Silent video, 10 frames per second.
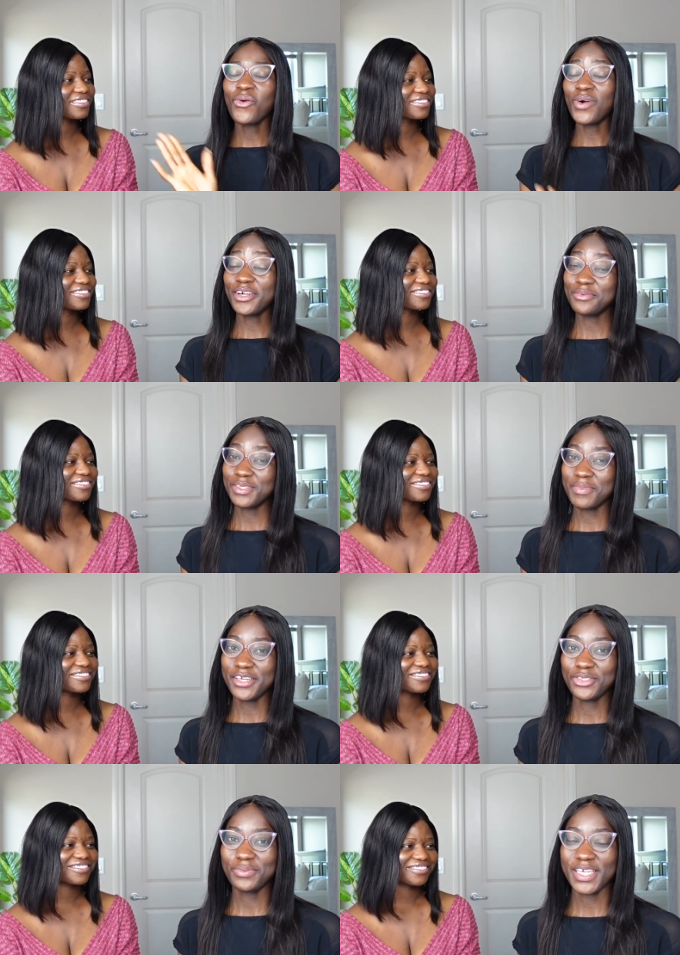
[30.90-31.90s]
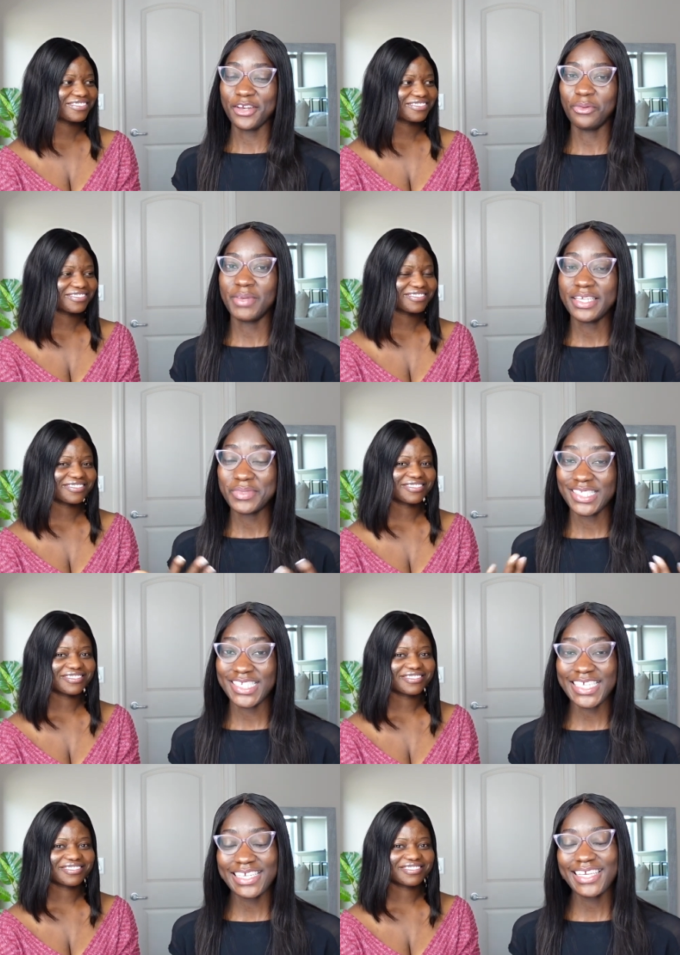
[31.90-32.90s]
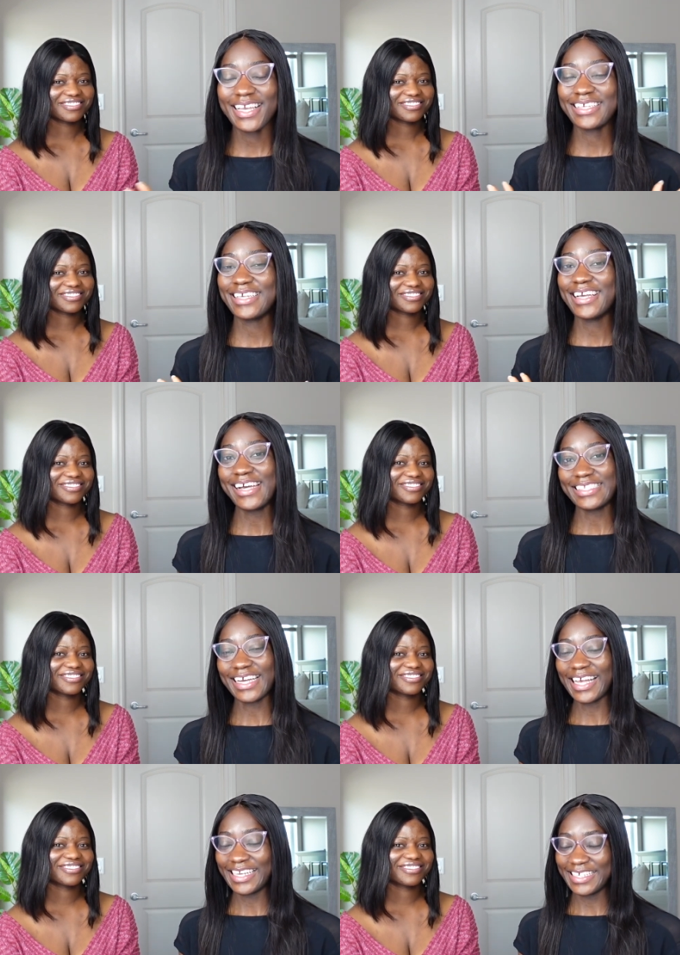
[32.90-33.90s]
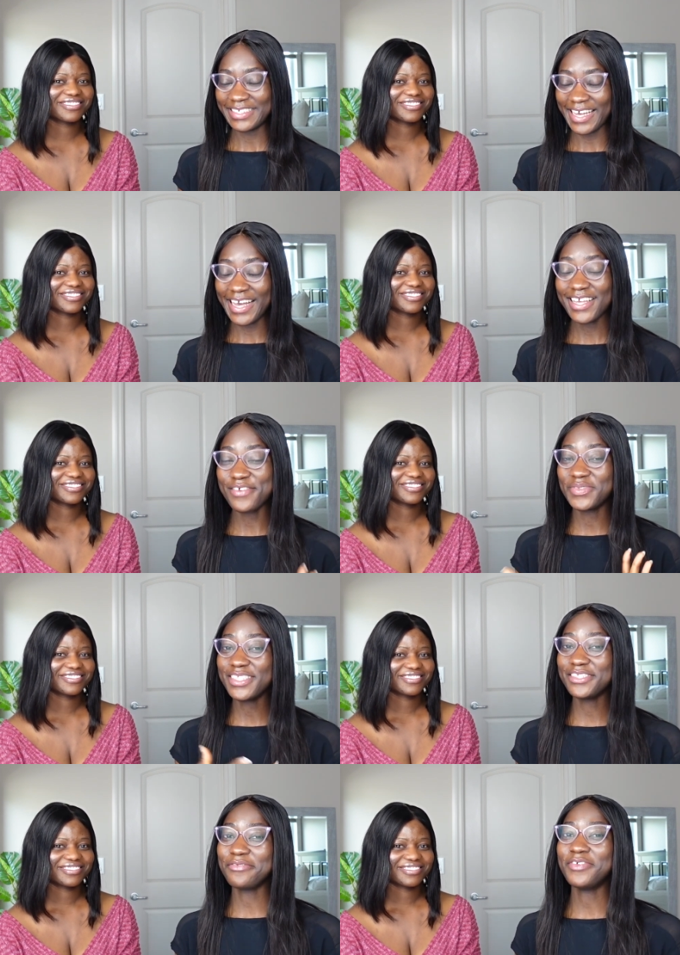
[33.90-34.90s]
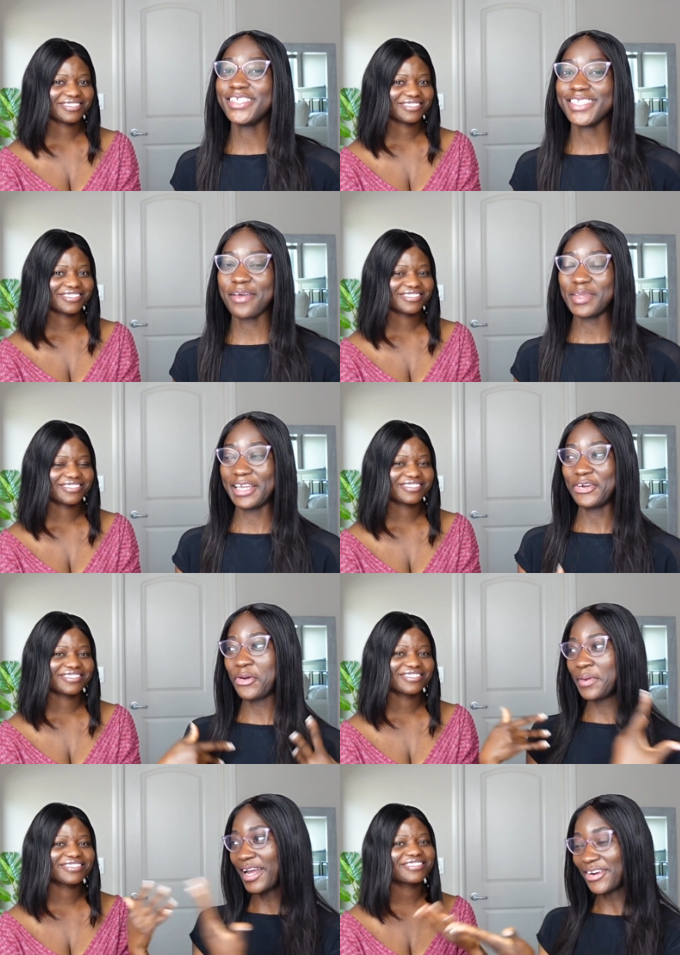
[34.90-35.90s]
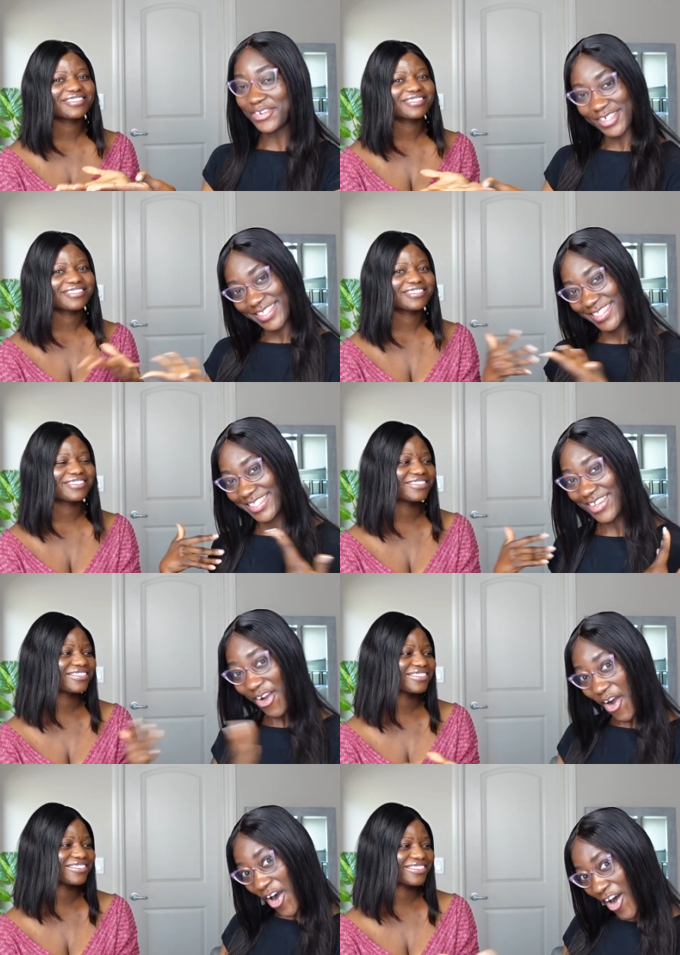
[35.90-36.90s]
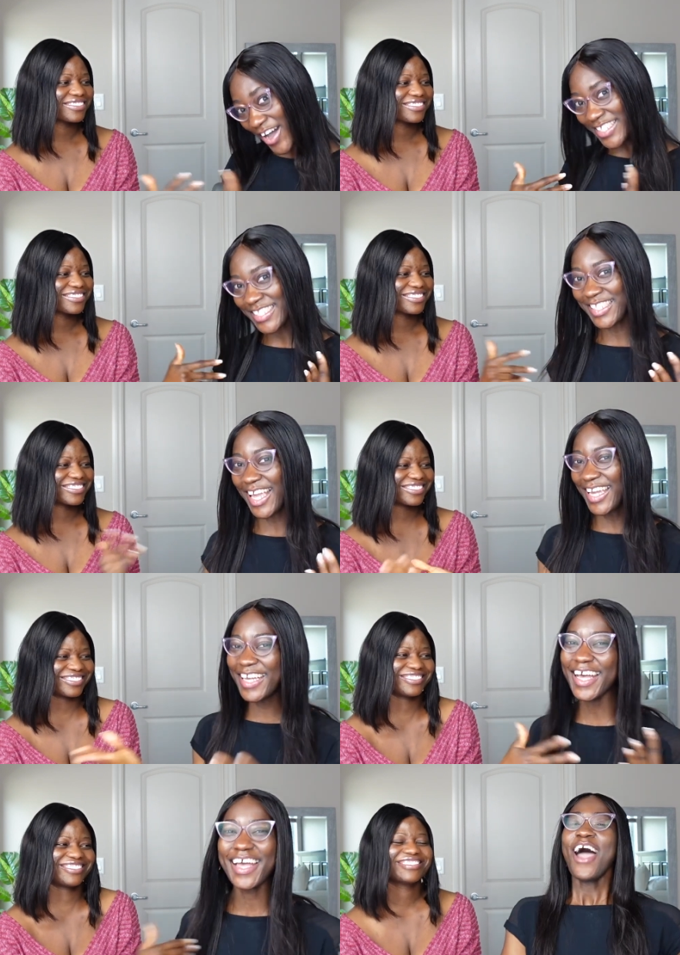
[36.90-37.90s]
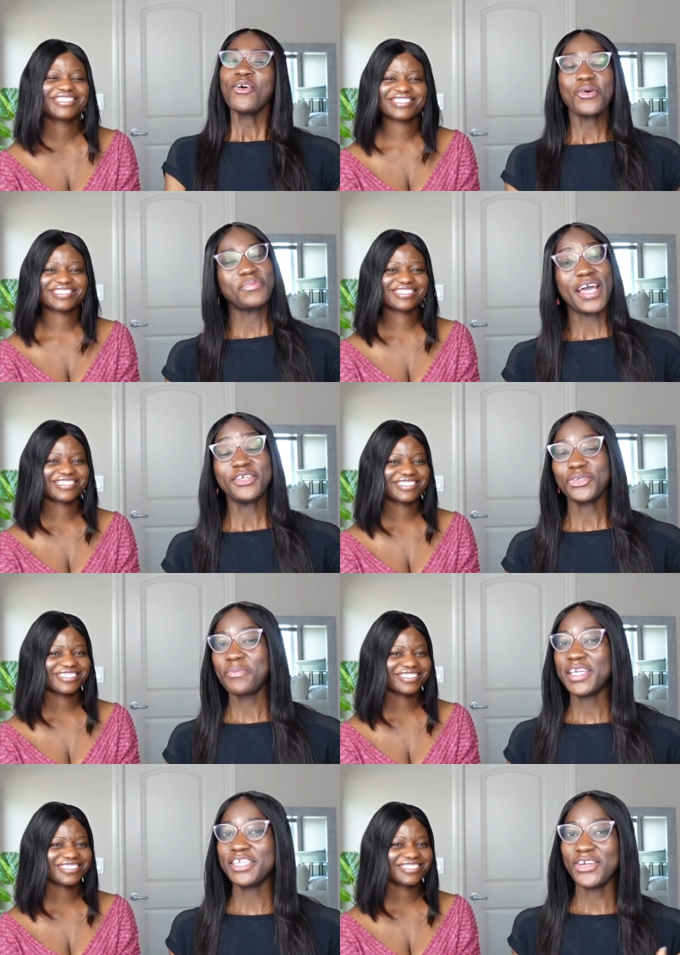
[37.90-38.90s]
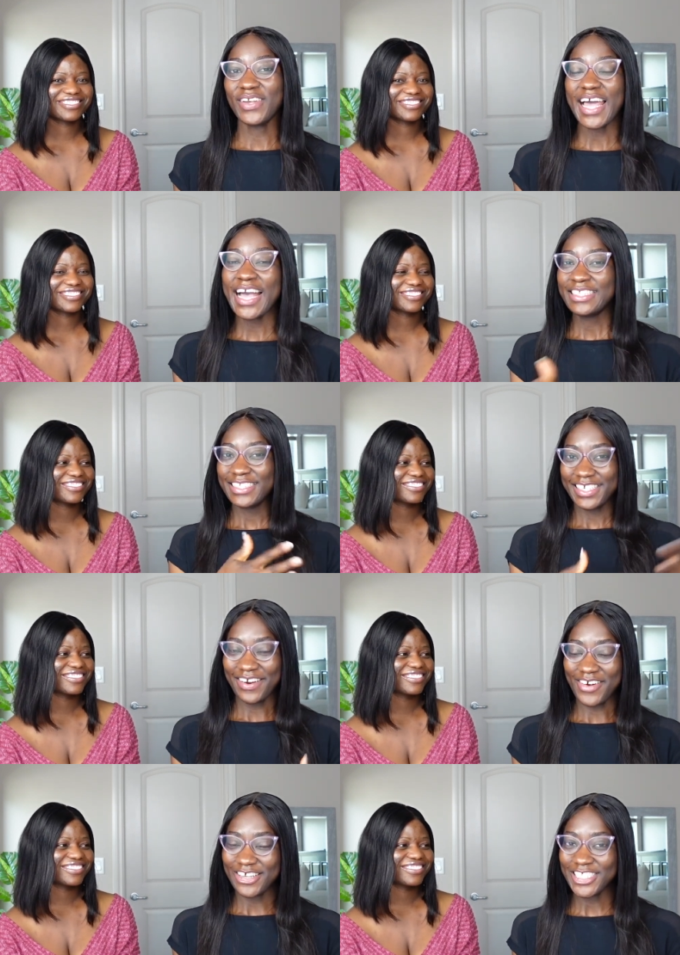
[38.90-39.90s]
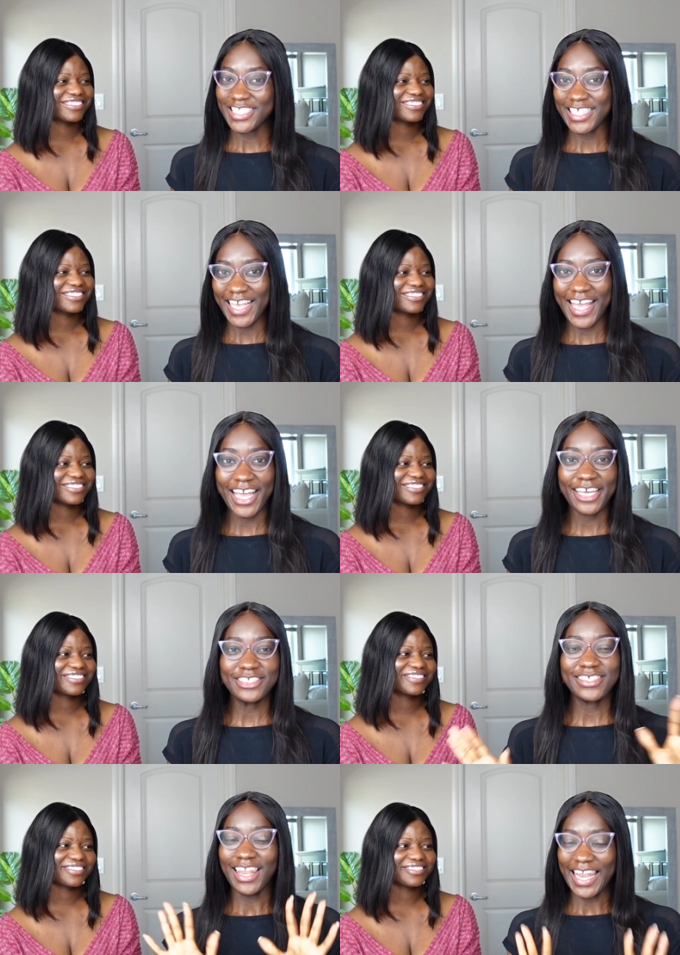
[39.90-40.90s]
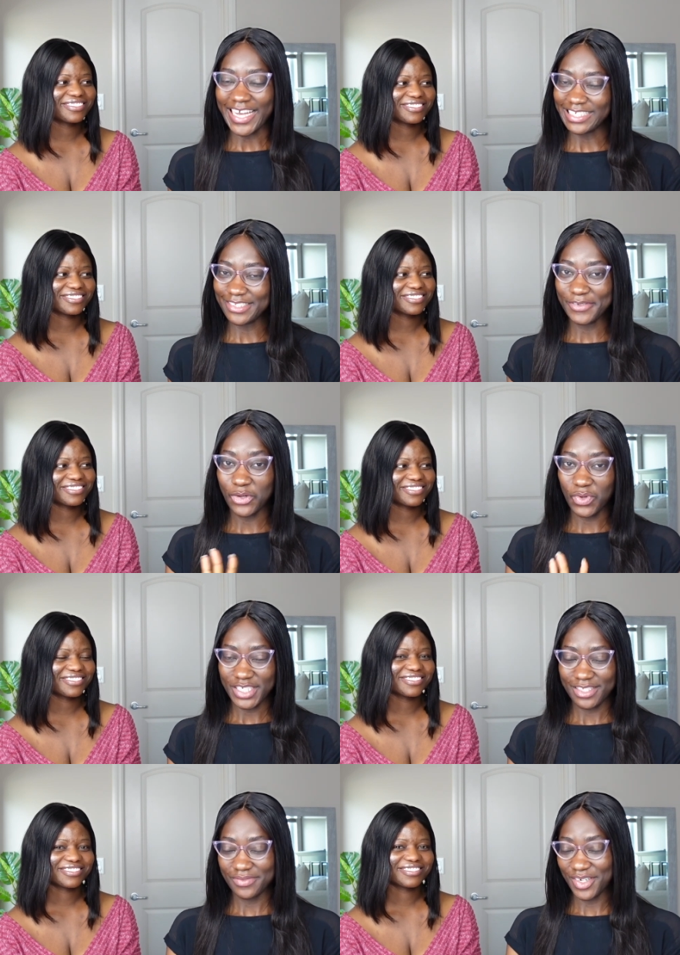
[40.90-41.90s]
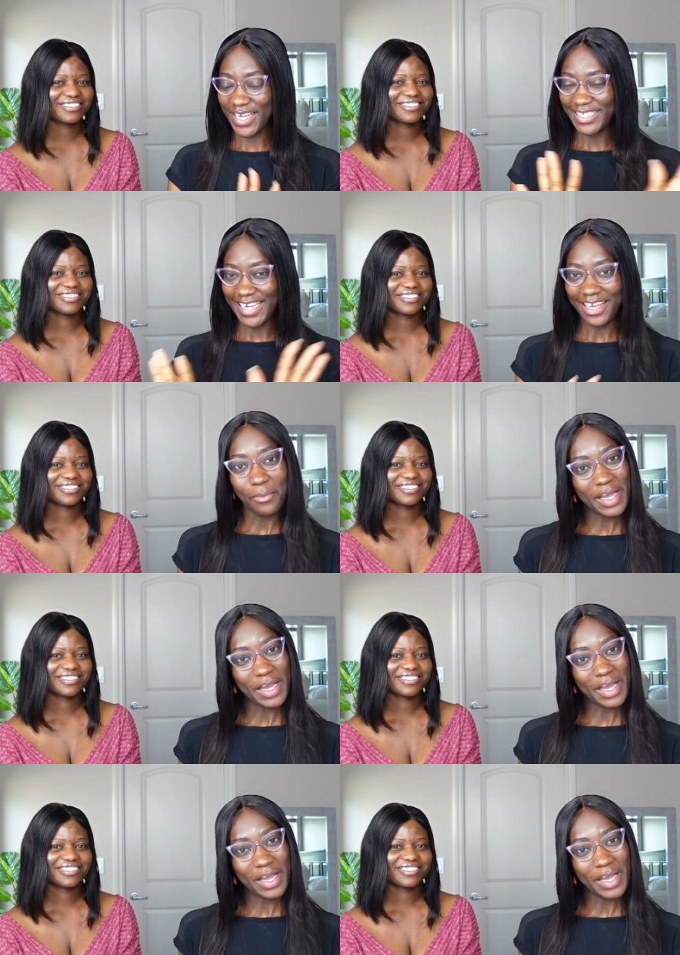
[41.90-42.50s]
Speaker 1: Welcome to my YouTube channel. My name is Nikki, aka Ada Canada. If this is the first time that you're coming across us, I hope that you don't make it your last. Stick around to the end, like this video, watch this video, and check out